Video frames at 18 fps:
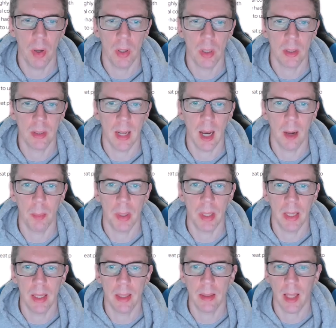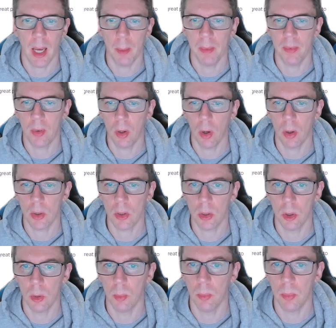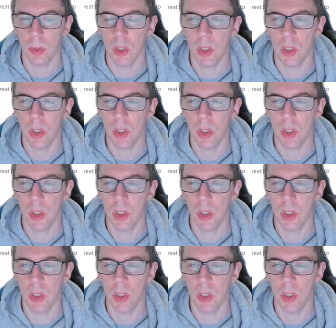down beneath that, we've got some